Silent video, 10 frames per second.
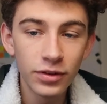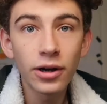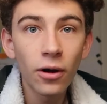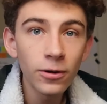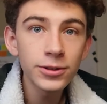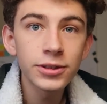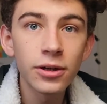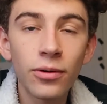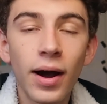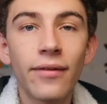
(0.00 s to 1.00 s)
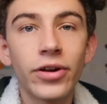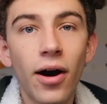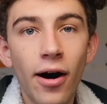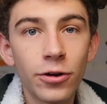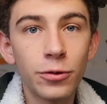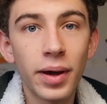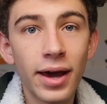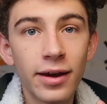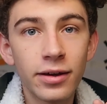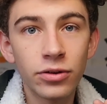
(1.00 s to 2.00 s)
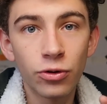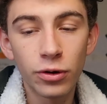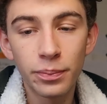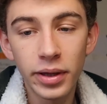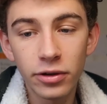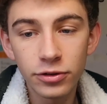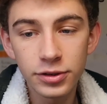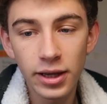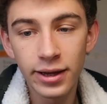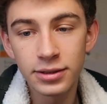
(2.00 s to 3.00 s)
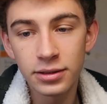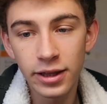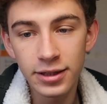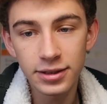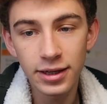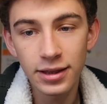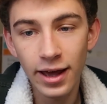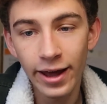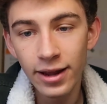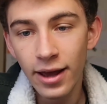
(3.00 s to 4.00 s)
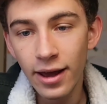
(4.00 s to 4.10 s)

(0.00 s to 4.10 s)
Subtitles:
You can also have it auto pay your bills and things like that.